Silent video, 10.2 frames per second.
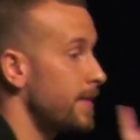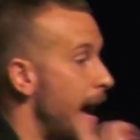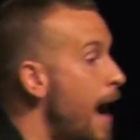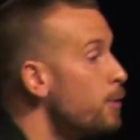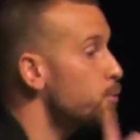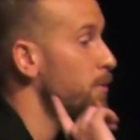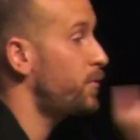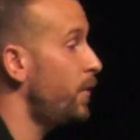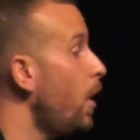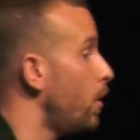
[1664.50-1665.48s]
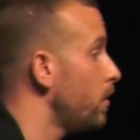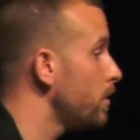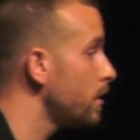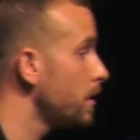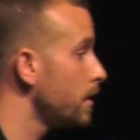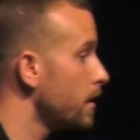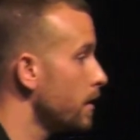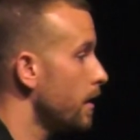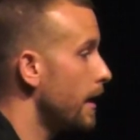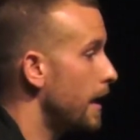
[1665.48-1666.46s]
that the house was full.
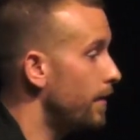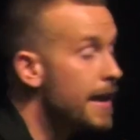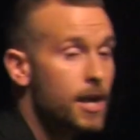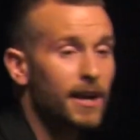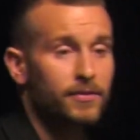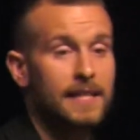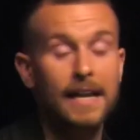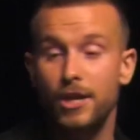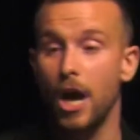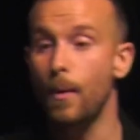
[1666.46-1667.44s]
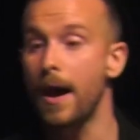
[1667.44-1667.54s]
And they could have said, you know